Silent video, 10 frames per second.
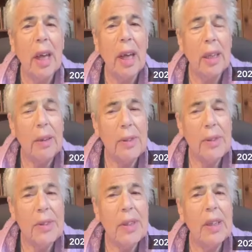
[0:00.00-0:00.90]
and even
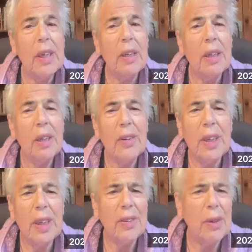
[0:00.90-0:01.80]
see and hear
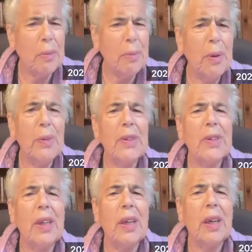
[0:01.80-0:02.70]
things that were
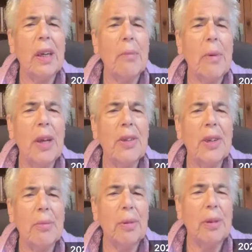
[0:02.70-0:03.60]
previously
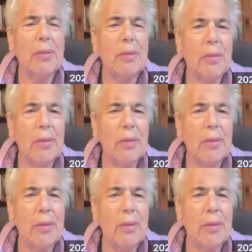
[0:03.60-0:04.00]
unimaginable.